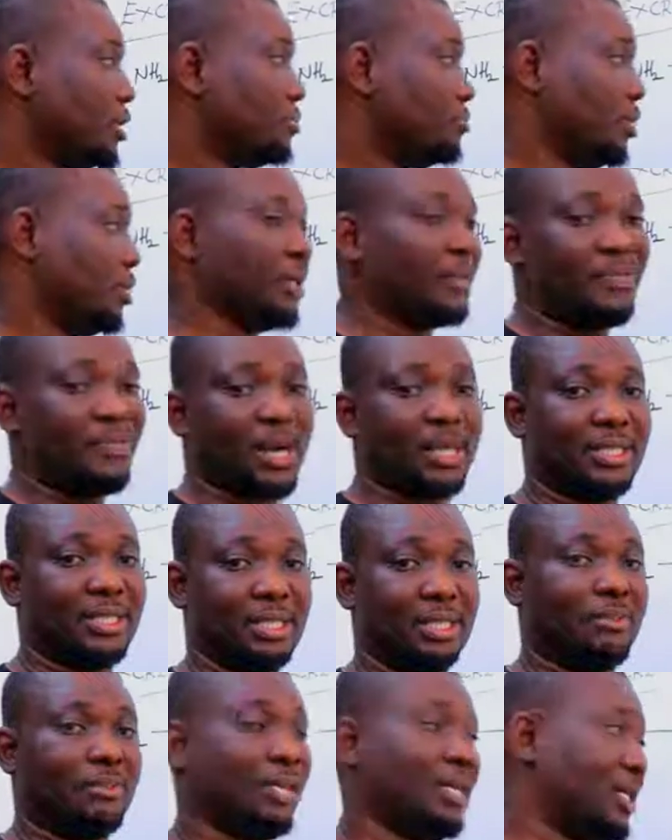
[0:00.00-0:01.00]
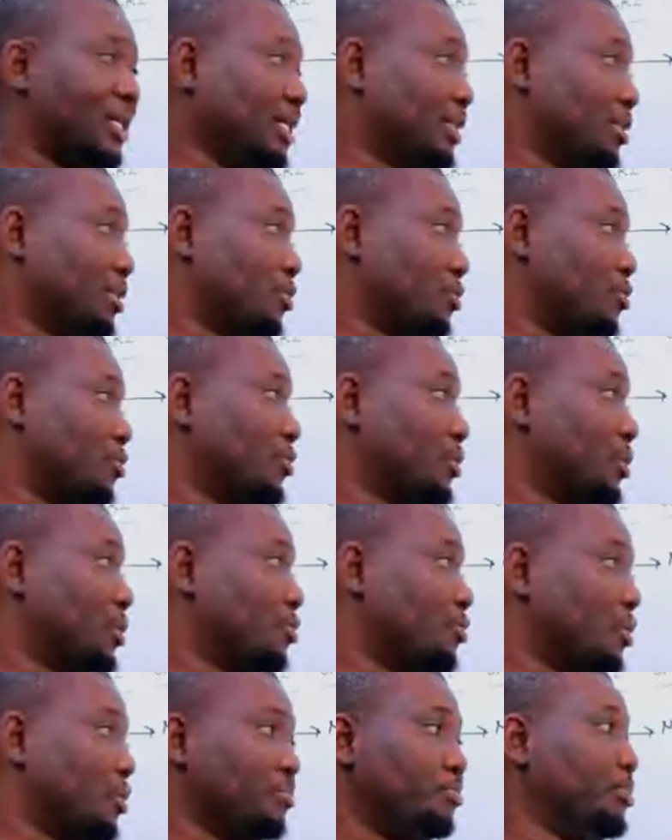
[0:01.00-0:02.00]
But the fact remains that this
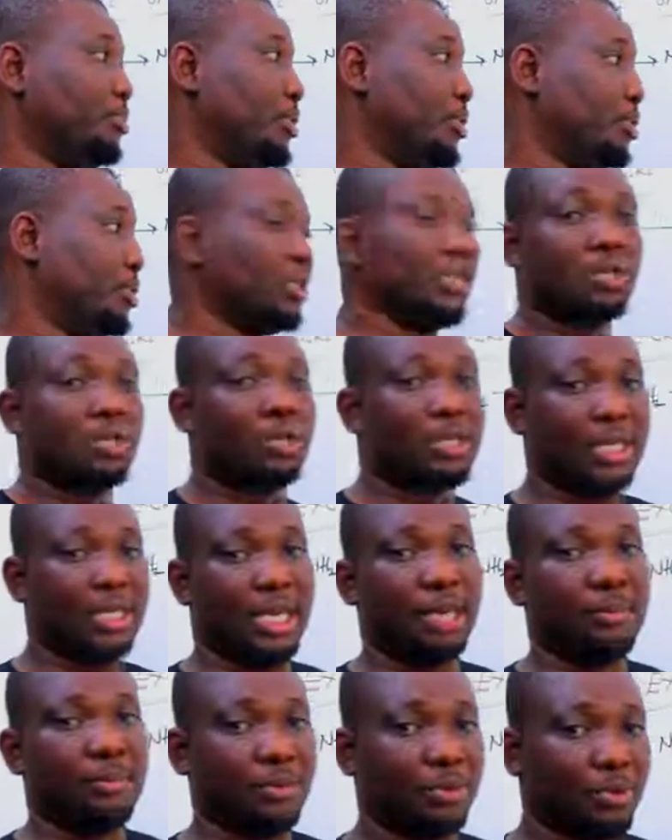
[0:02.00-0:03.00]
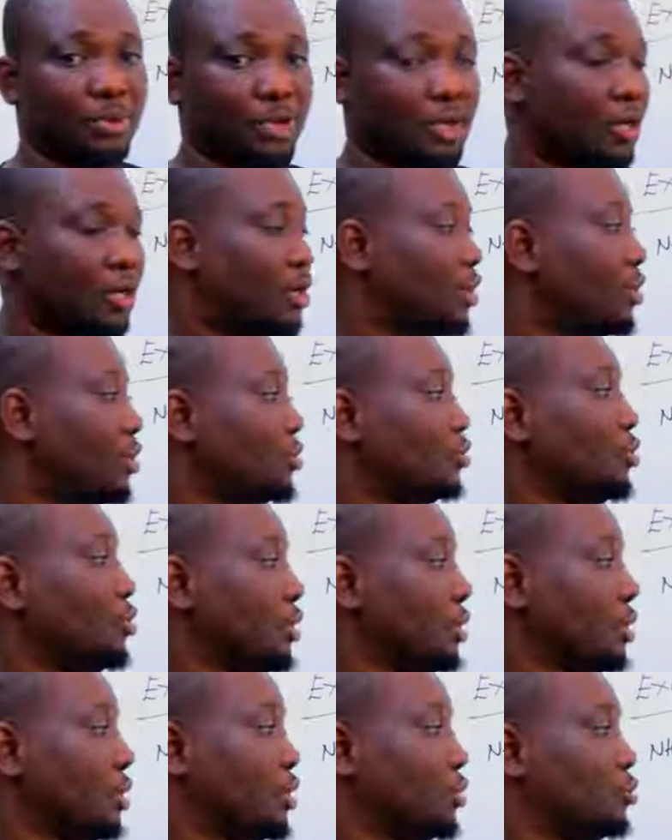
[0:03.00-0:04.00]
glucose is unstable, so
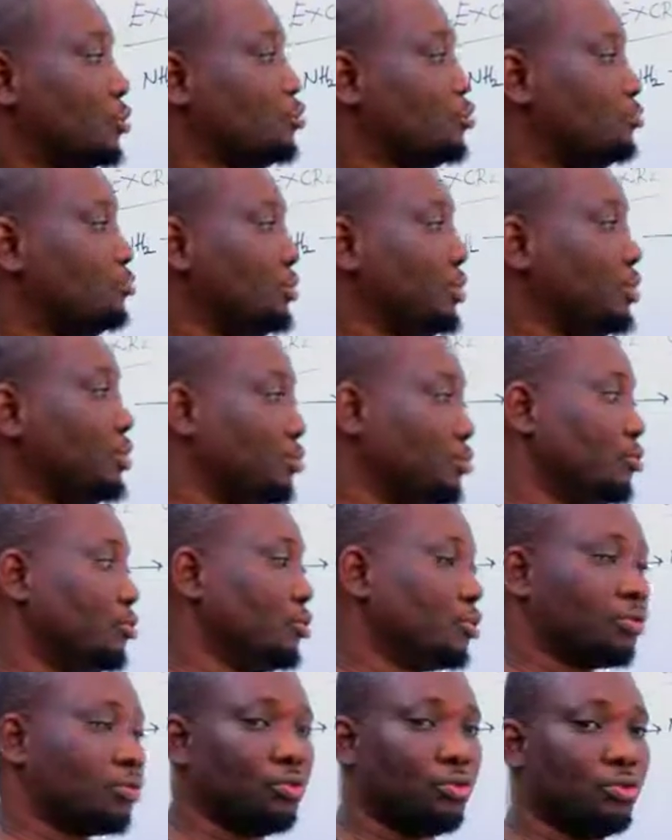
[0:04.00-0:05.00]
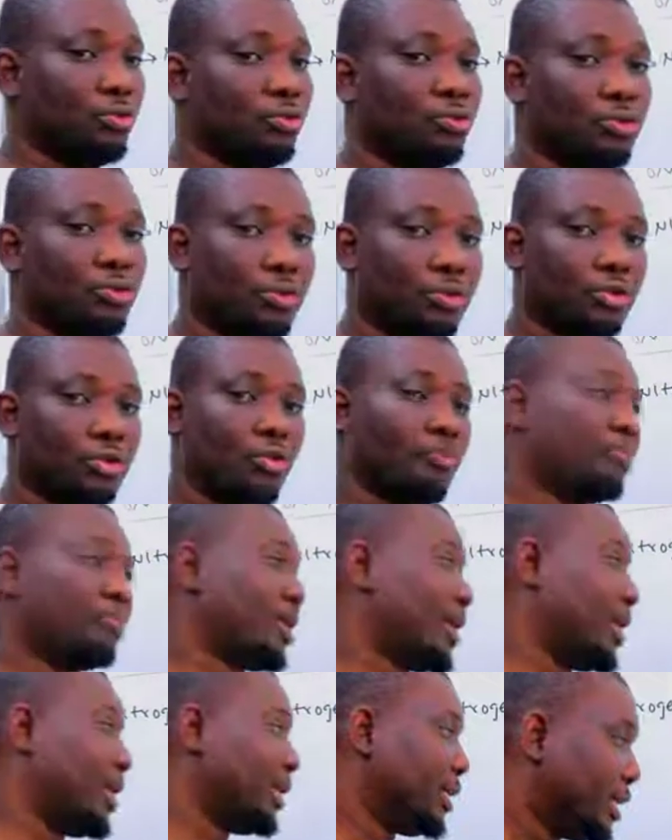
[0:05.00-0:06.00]
it should be used to
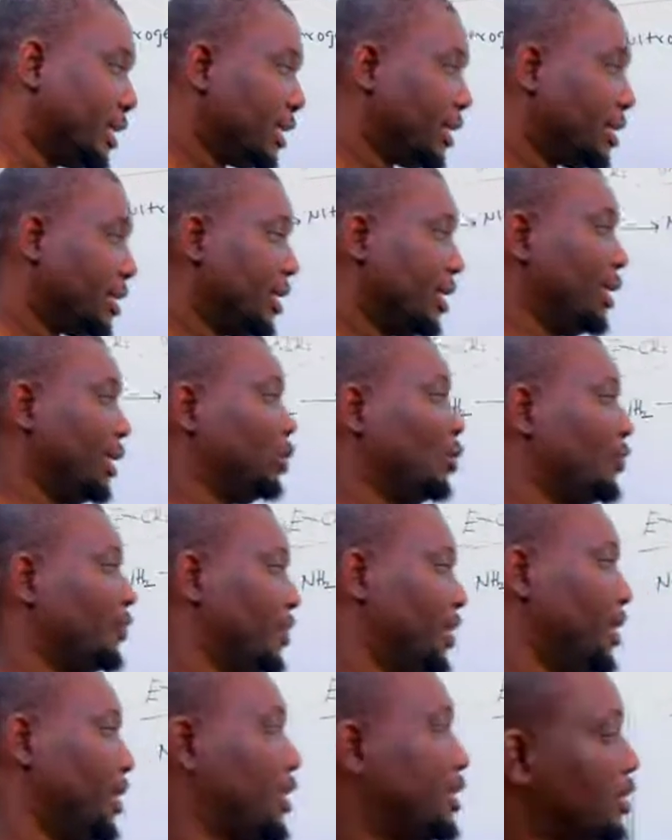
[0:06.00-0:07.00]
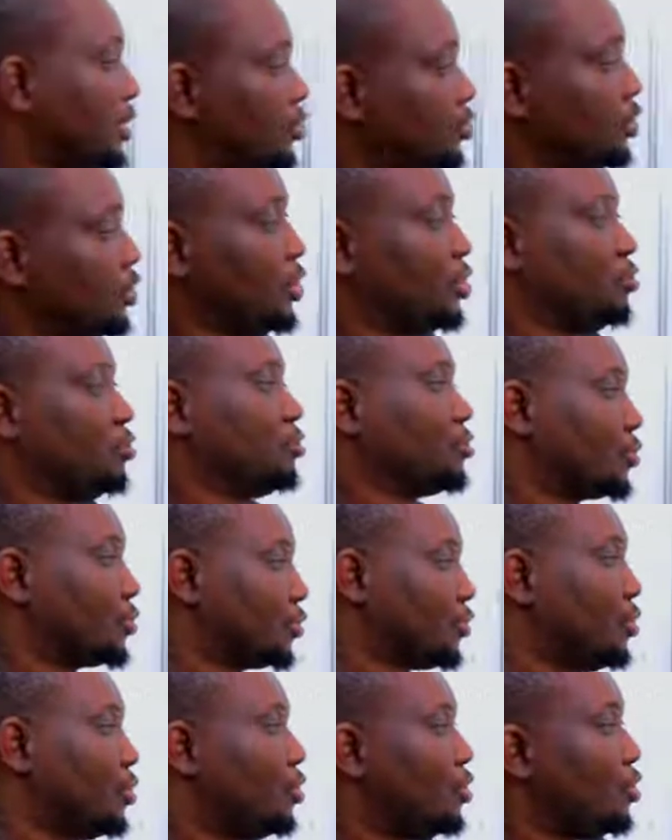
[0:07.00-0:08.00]
supply enough energy to
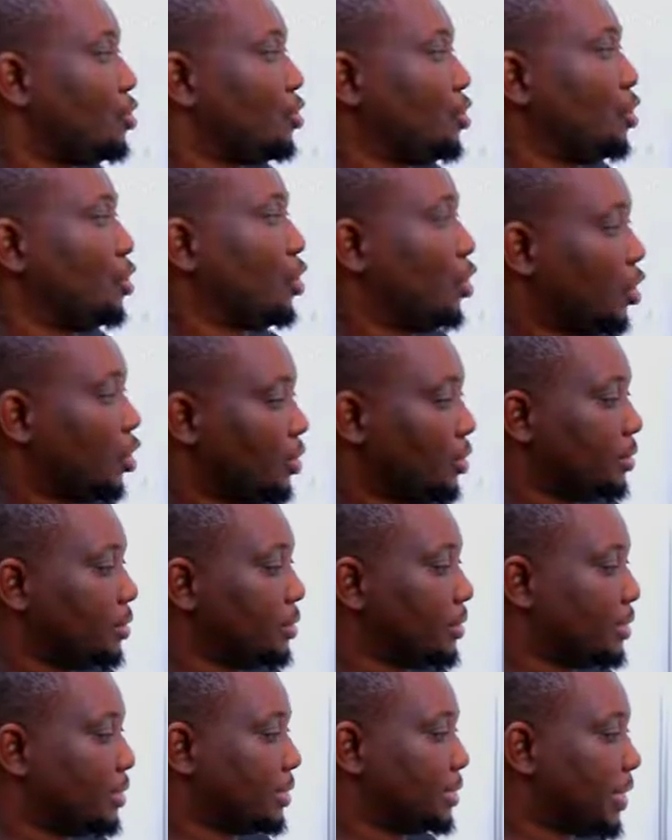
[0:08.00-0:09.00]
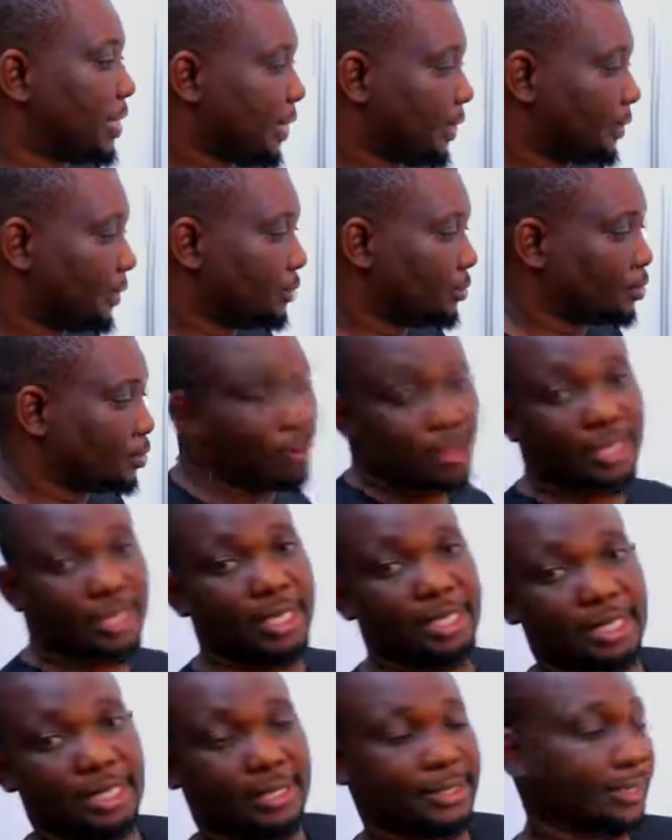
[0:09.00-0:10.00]
tissues or cell. So in
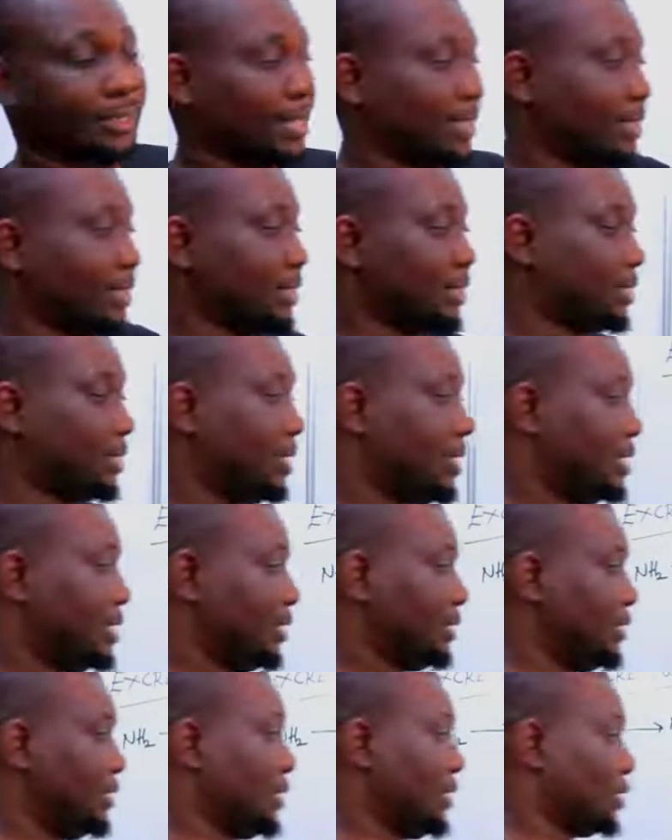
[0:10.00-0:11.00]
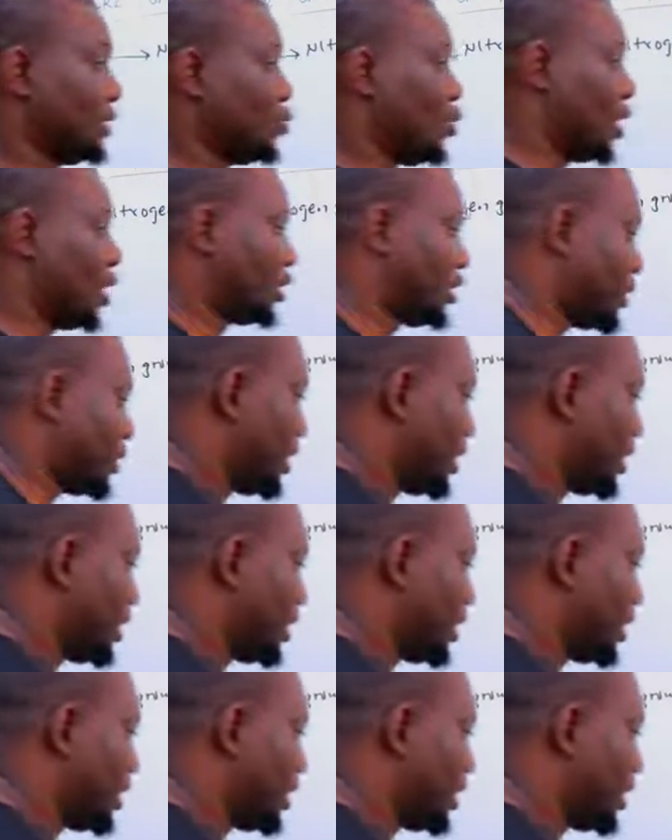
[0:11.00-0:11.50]
this case, this is what